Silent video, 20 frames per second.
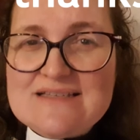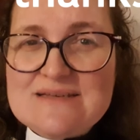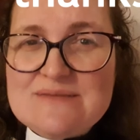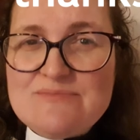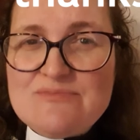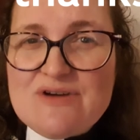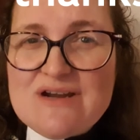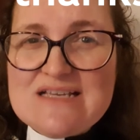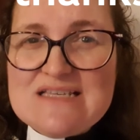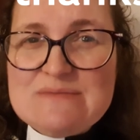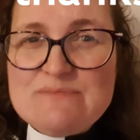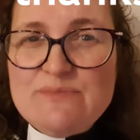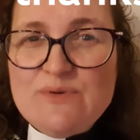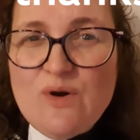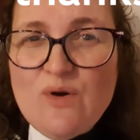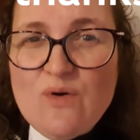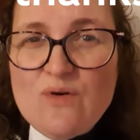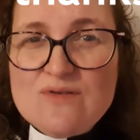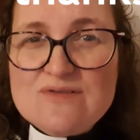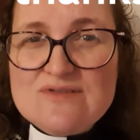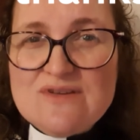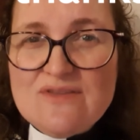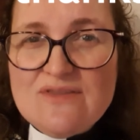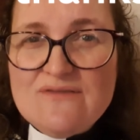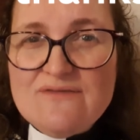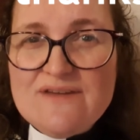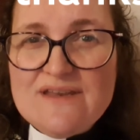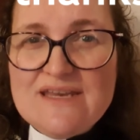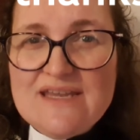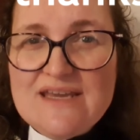to press pause on the
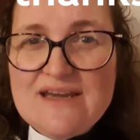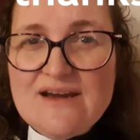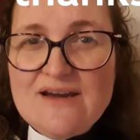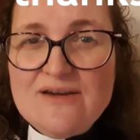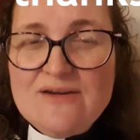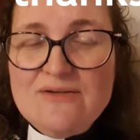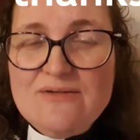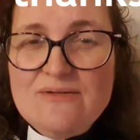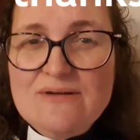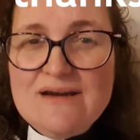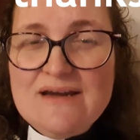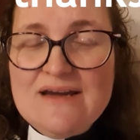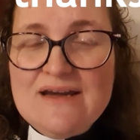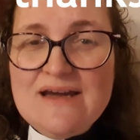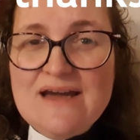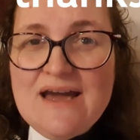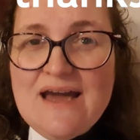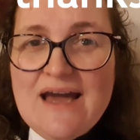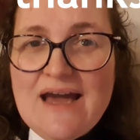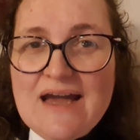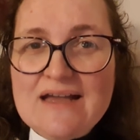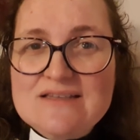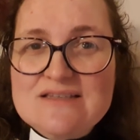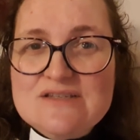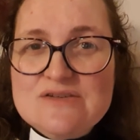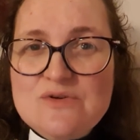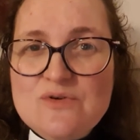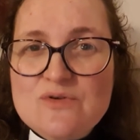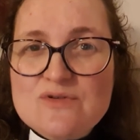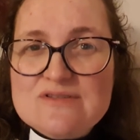video and
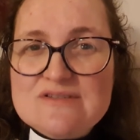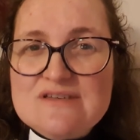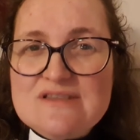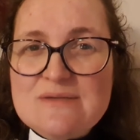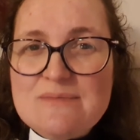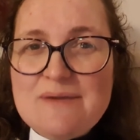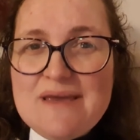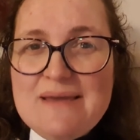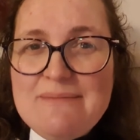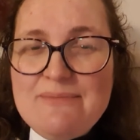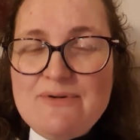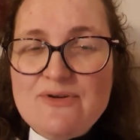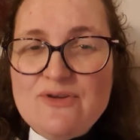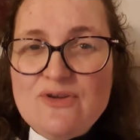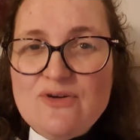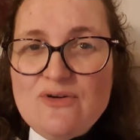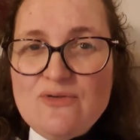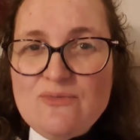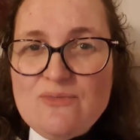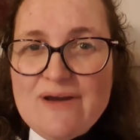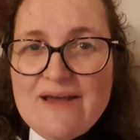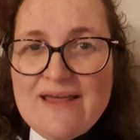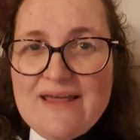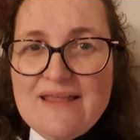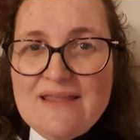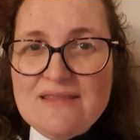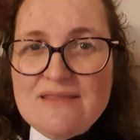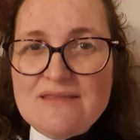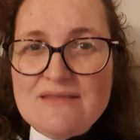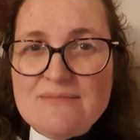talk to the people you're
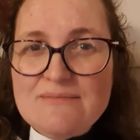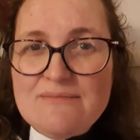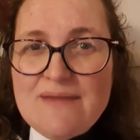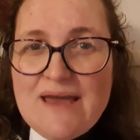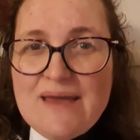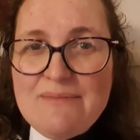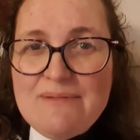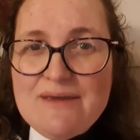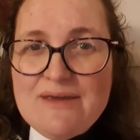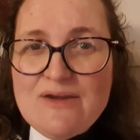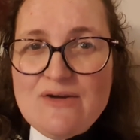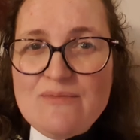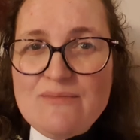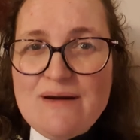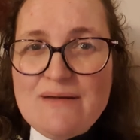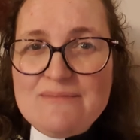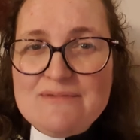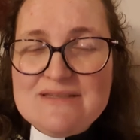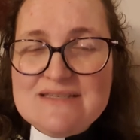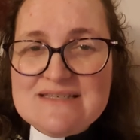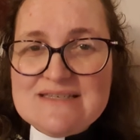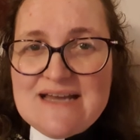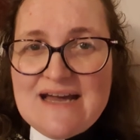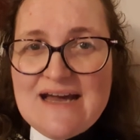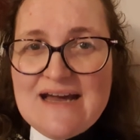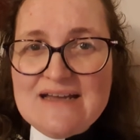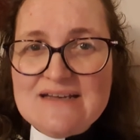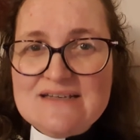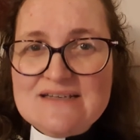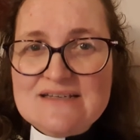with, maybe your mum and
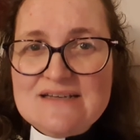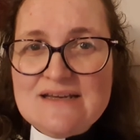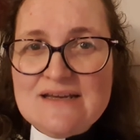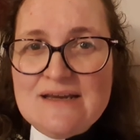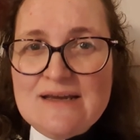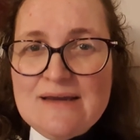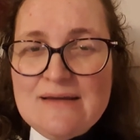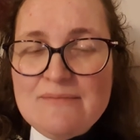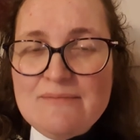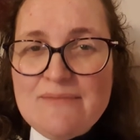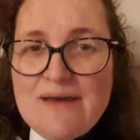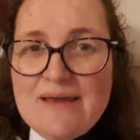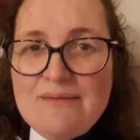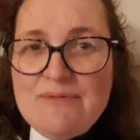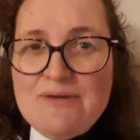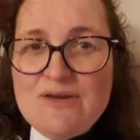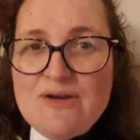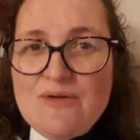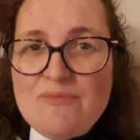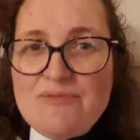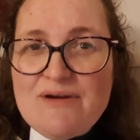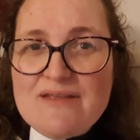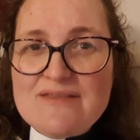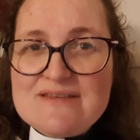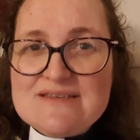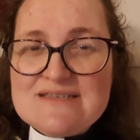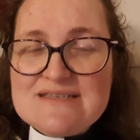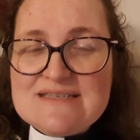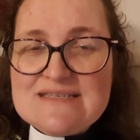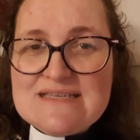dad, maybe your
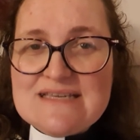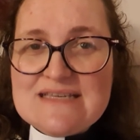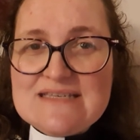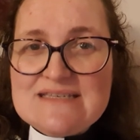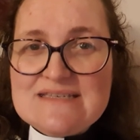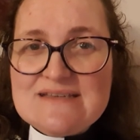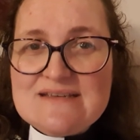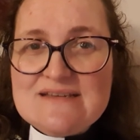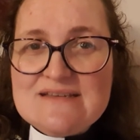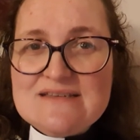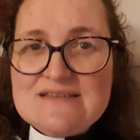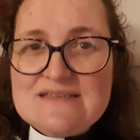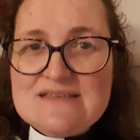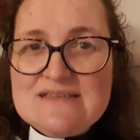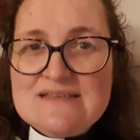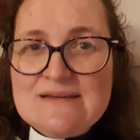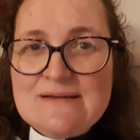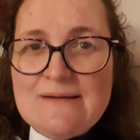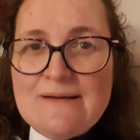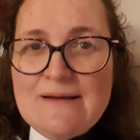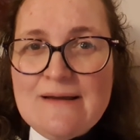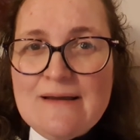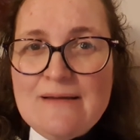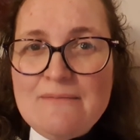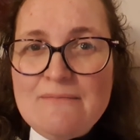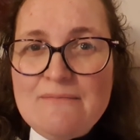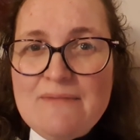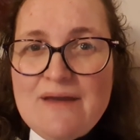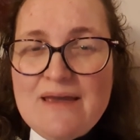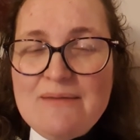brothers and sisters,
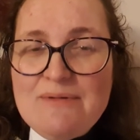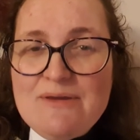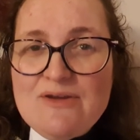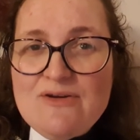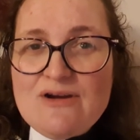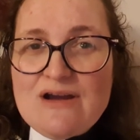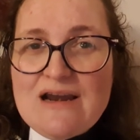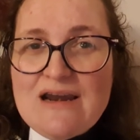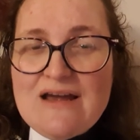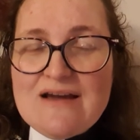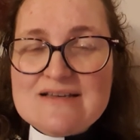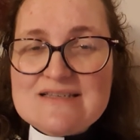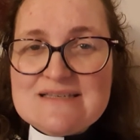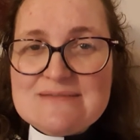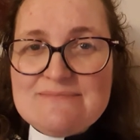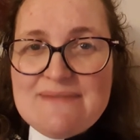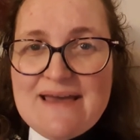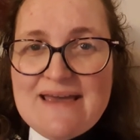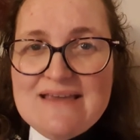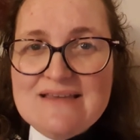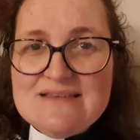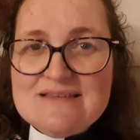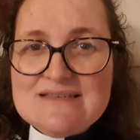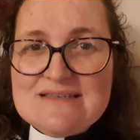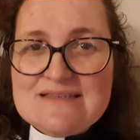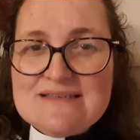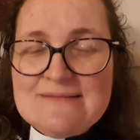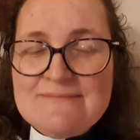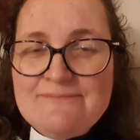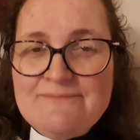maybe your
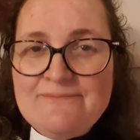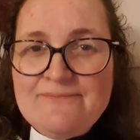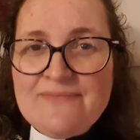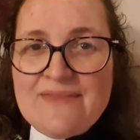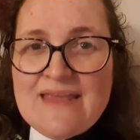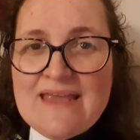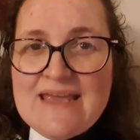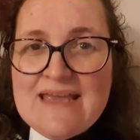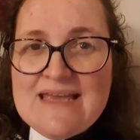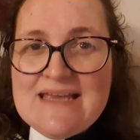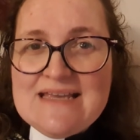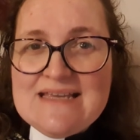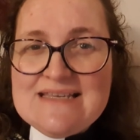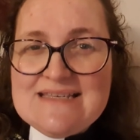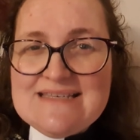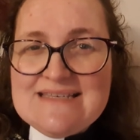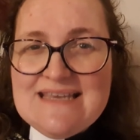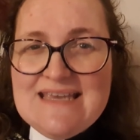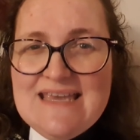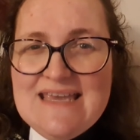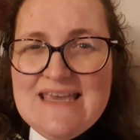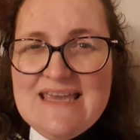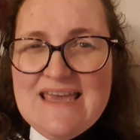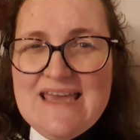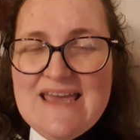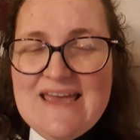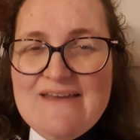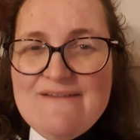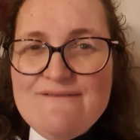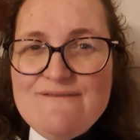classmates. See
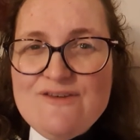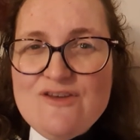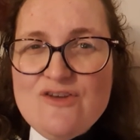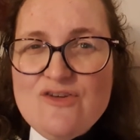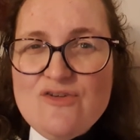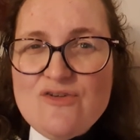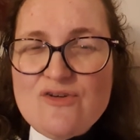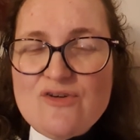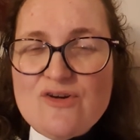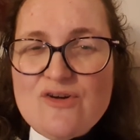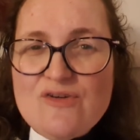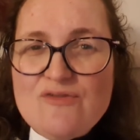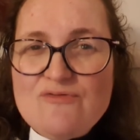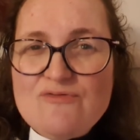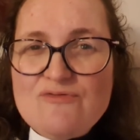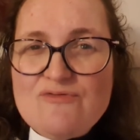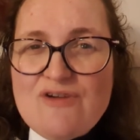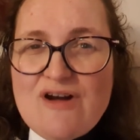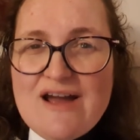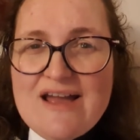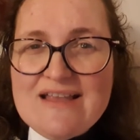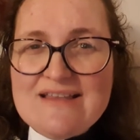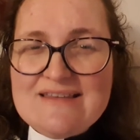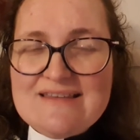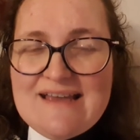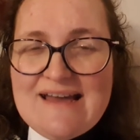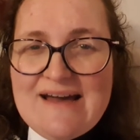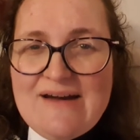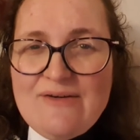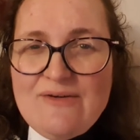if you can write
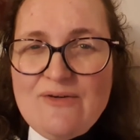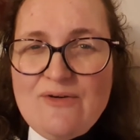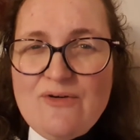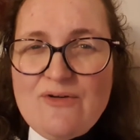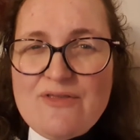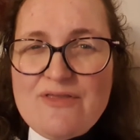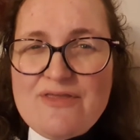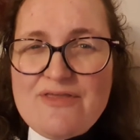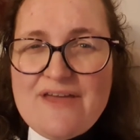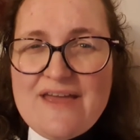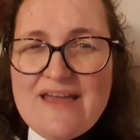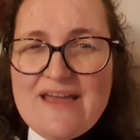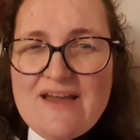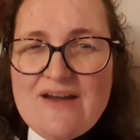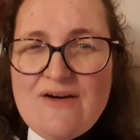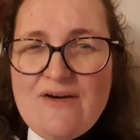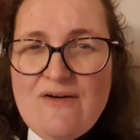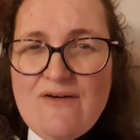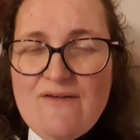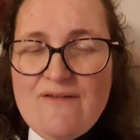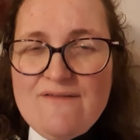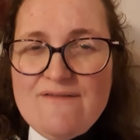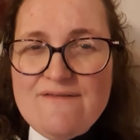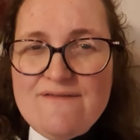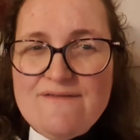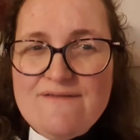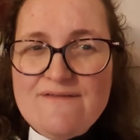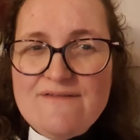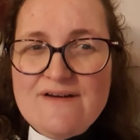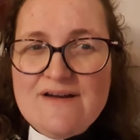down or think
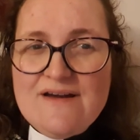of